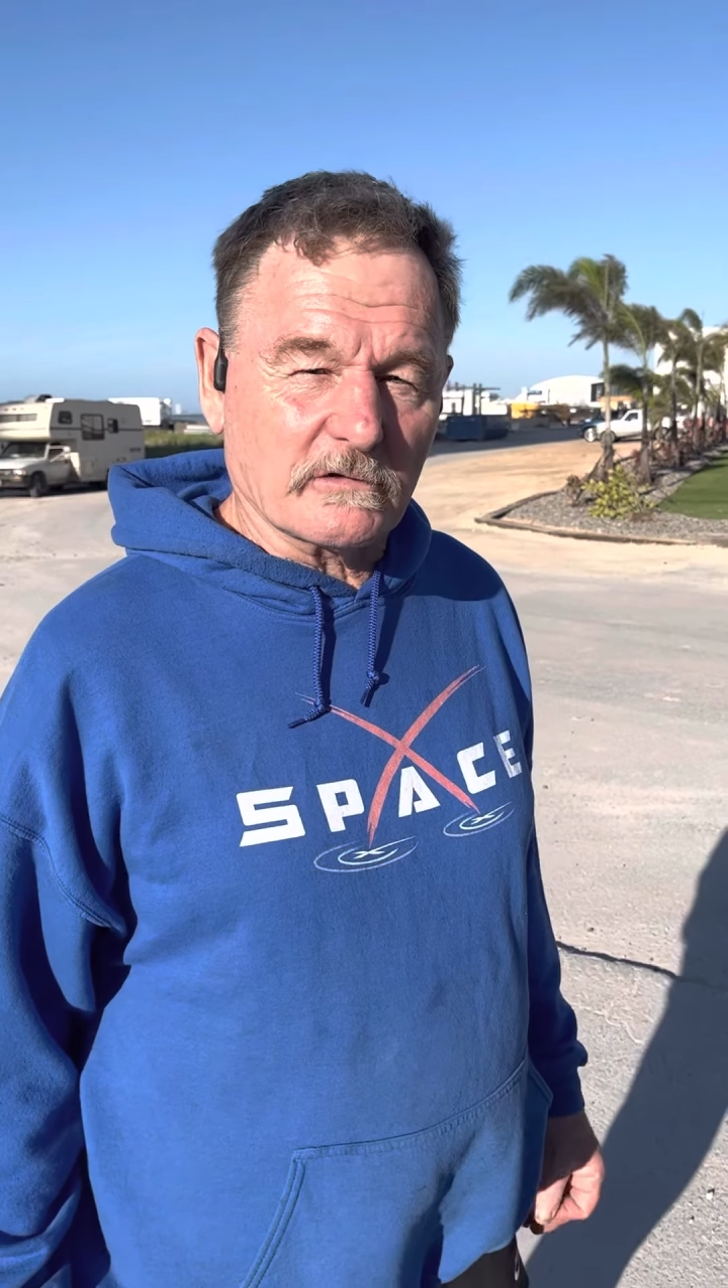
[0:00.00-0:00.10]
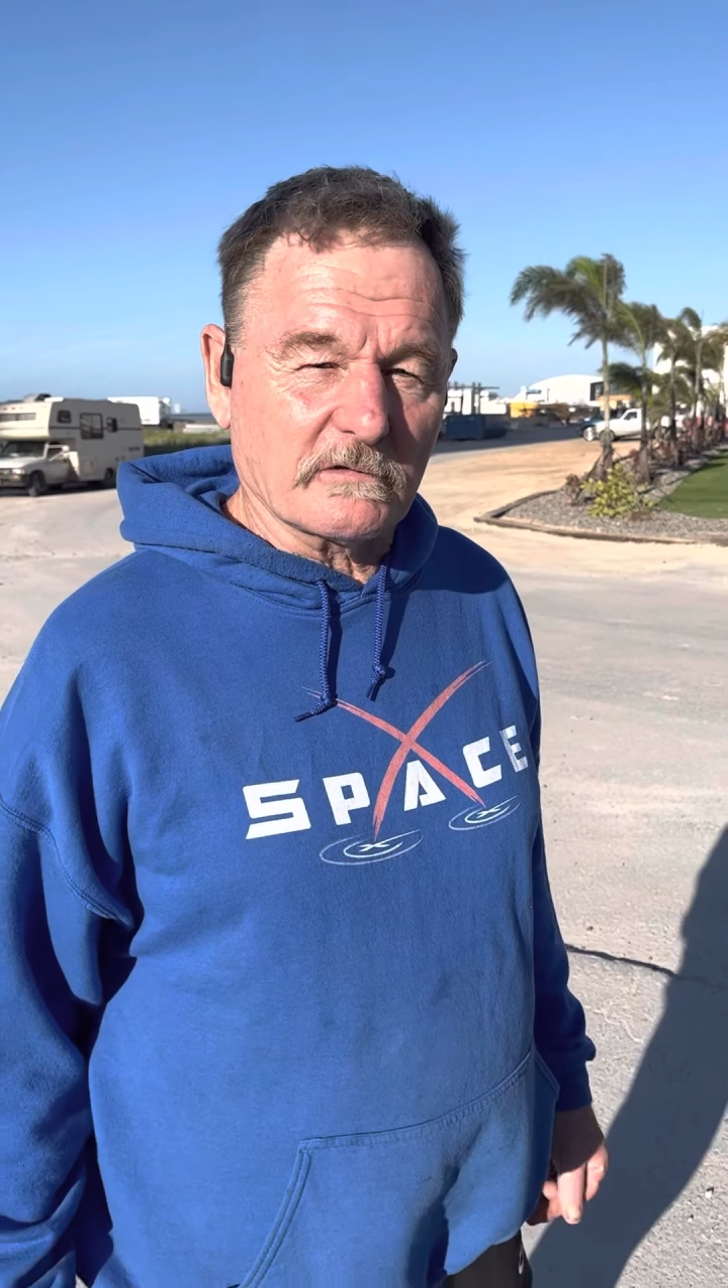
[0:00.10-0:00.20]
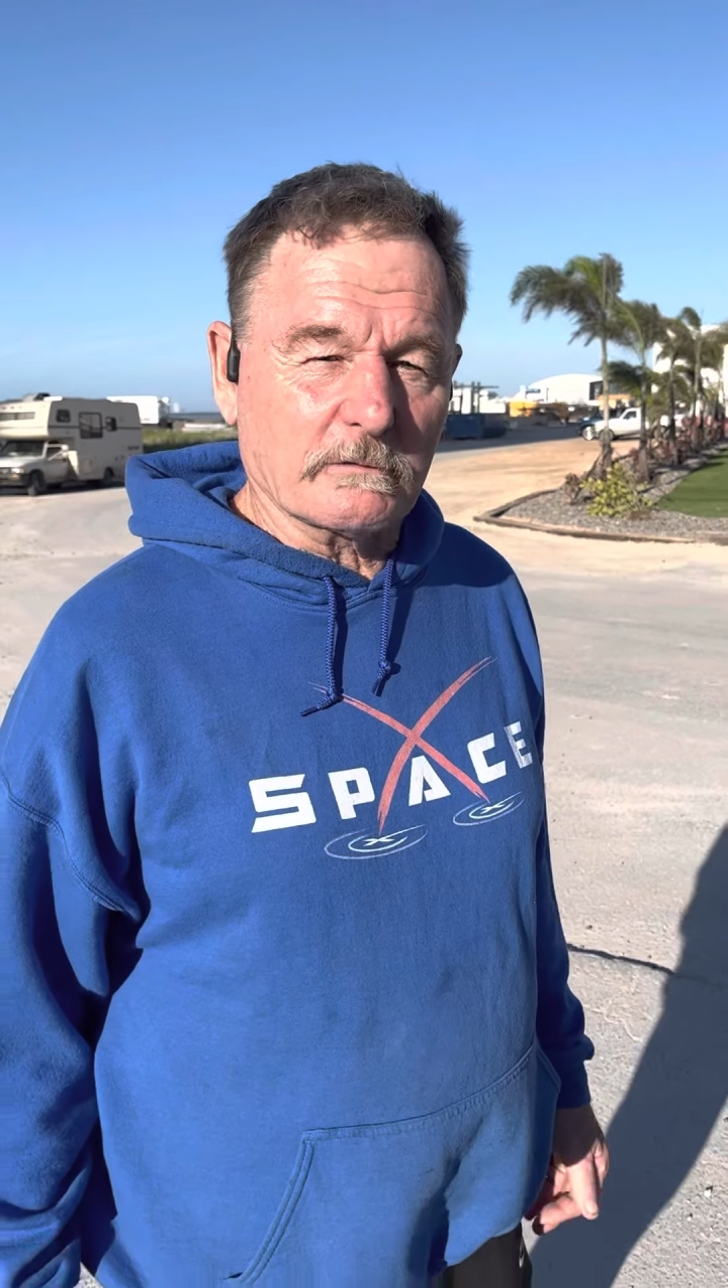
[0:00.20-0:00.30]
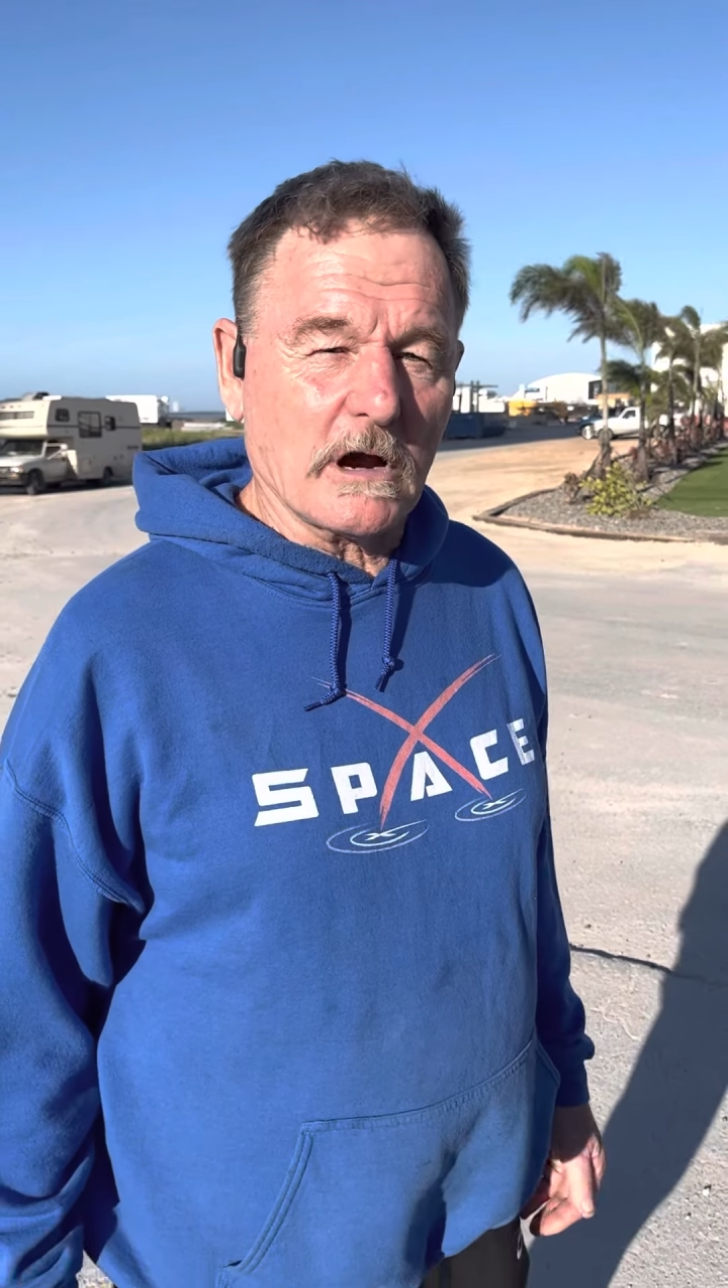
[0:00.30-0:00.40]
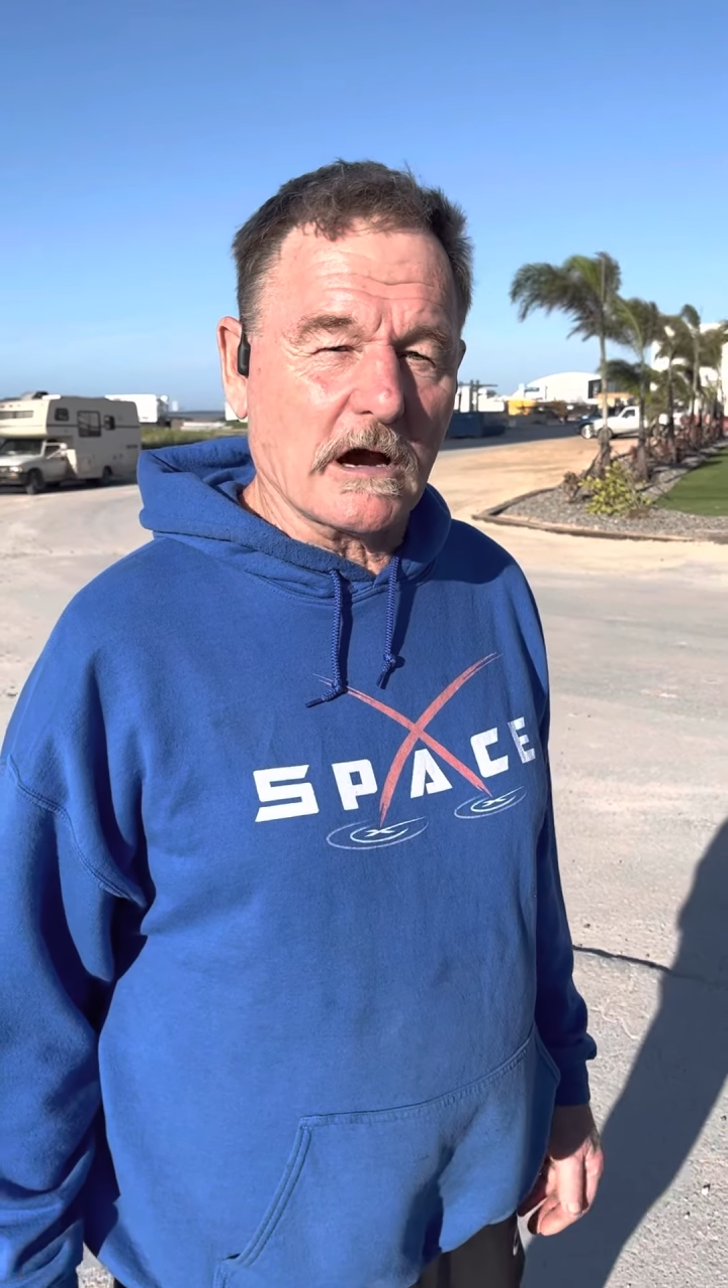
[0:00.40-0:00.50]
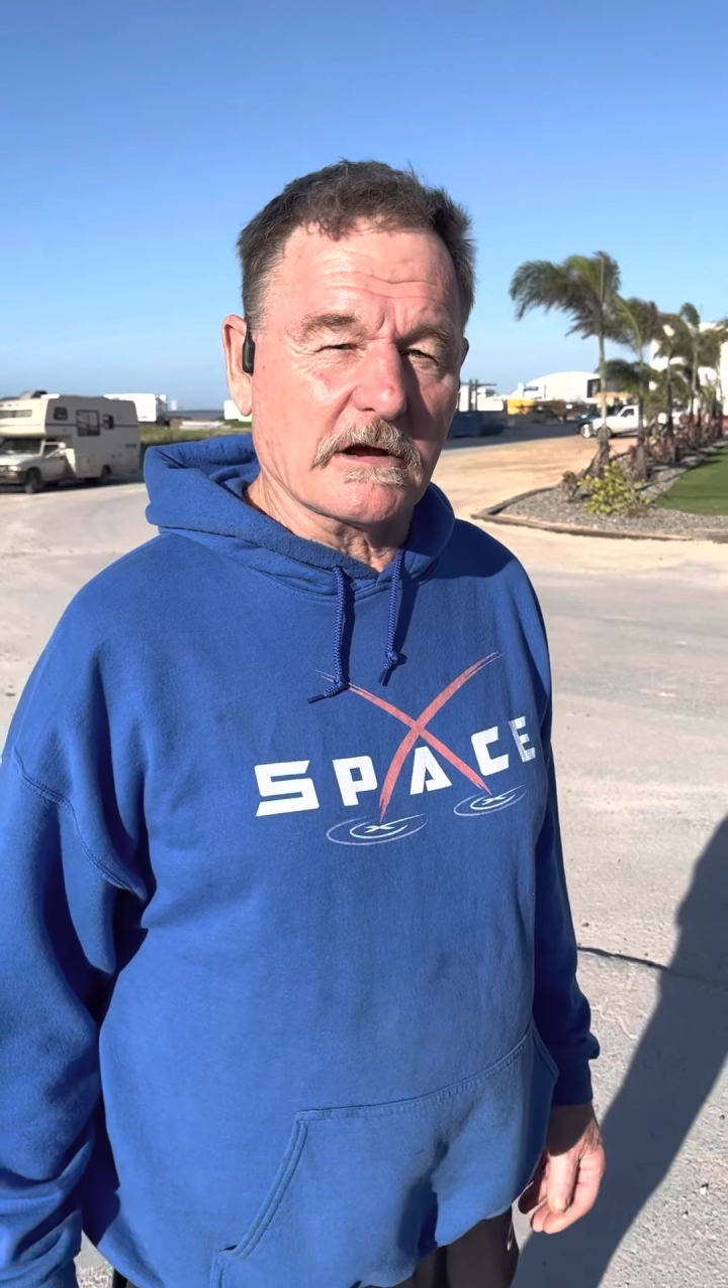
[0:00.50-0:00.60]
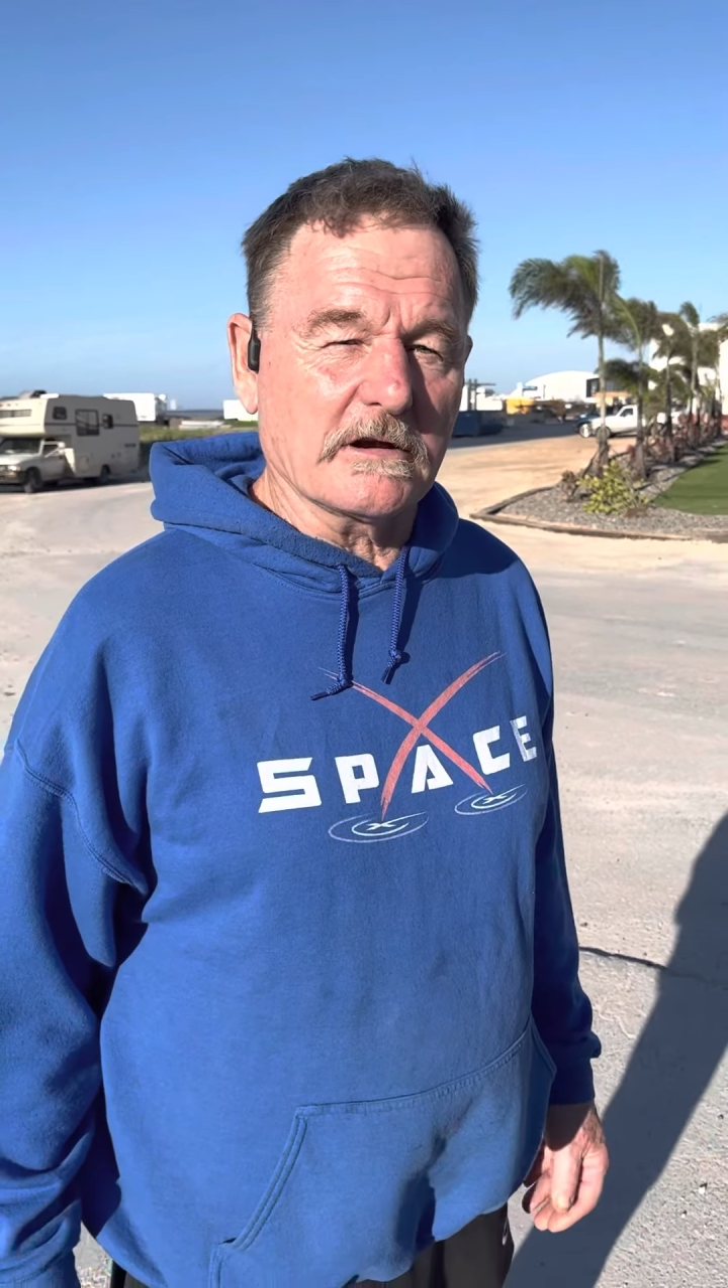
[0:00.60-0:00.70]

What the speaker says: of rocket